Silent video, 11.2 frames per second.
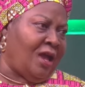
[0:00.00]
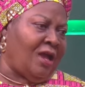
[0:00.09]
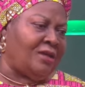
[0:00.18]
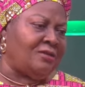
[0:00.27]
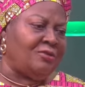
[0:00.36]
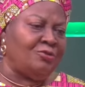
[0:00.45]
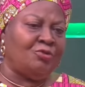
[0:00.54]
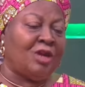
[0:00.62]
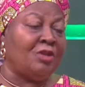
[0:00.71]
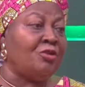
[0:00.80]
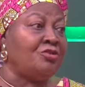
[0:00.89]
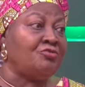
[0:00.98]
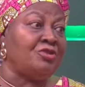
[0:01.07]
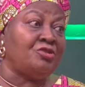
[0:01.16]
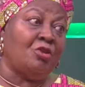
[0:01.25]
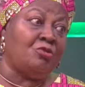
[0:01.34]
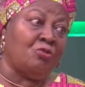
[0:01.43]
And you cannot
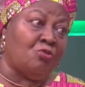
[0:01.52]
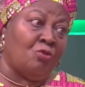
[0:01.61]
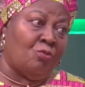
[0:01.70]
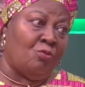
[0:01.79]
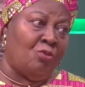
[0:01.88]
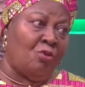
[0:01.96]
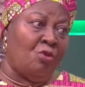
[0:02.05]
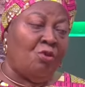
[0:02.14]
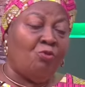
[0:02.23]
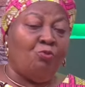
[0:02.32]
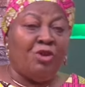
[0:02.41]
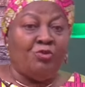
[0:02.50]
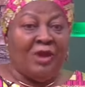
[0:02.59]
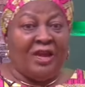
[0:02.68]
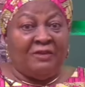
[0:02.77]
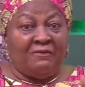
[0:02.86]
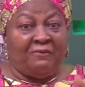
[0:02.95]
return home when you
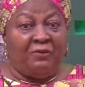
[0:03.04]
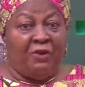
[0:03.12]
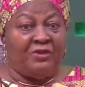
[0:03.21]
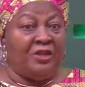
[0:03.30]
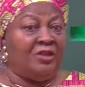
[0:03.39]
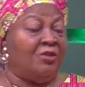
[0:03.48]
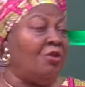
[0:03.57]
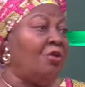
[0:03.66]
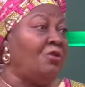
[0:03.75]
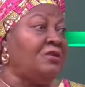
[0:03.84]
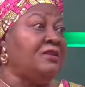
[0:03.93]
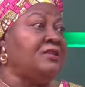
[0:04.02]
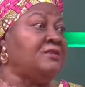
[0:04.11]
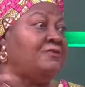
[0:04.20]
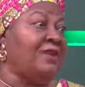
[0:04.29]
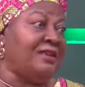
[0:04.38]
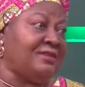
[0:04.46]
are involved in all these
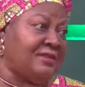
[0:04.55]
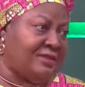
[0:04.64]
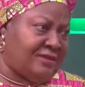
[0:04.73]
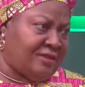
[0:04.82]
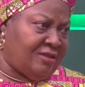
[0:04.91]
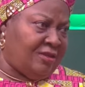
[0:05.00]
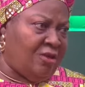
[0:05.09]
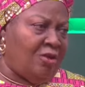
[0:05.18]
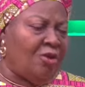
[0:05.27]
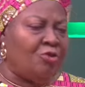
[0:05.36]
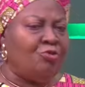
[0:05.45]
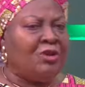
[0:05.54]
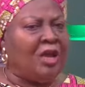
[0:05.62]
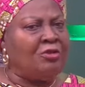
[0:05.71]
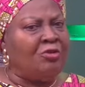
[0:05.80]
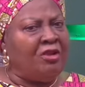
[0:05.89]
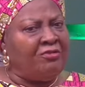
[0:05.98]
vices. You
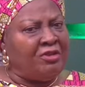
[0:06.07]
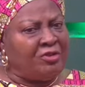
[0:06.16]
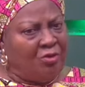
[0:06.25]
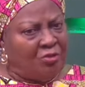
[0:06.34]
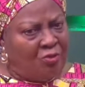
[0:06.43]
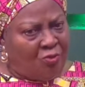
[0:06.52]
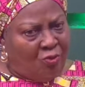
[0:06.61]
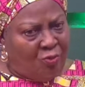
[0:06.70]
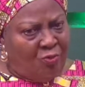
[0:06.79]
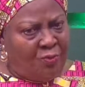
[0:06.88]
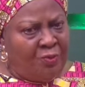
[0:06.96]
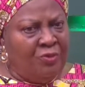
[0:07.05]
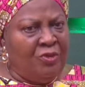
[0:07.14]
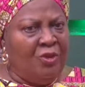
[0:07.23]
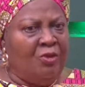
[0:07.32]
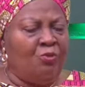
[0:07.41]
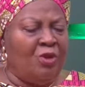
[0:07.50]
can only return home
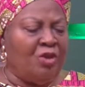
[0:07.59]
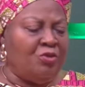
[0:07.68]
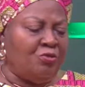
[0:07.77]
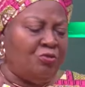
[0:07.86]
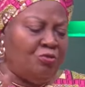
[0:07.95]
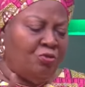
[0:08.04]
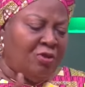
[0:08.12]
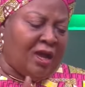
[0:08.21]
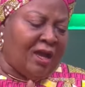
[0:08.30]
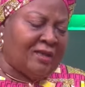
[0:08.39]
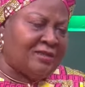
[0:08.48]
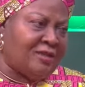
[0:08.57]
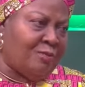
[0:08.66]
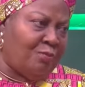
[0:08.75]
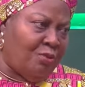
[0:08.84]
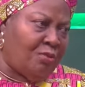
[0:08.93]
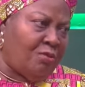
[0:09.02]
when you look at the
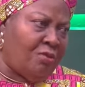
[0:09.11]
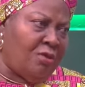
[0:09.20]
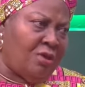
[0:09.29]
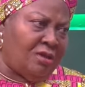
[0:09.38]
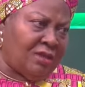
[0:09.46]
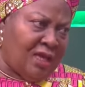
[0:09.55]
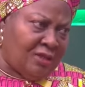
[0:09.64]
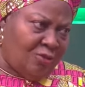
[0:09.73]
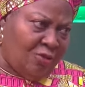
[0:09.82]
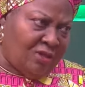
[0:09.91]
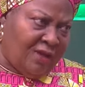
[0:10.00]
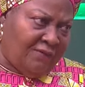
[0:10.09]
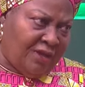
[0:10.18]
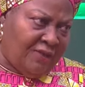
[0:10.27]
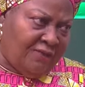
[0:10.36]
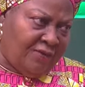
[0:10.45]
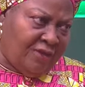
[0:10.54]
book that God have
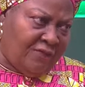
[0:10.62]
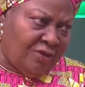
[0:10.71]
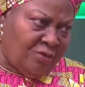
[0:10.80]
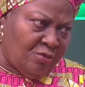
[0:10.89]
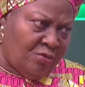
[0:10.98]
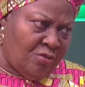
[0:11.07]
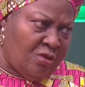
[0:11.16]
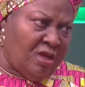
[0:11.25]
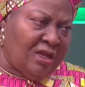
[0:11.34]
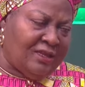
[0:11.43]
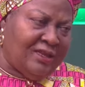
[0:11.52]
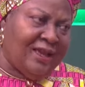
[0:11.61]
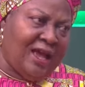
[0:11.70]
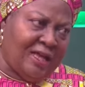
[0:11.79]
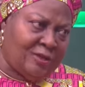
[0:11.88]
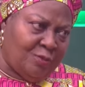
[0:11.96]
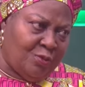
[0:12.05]
given you, the
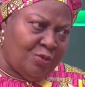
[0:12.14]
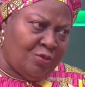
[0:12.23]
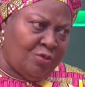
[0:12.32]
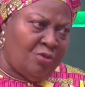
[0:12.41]
handbook.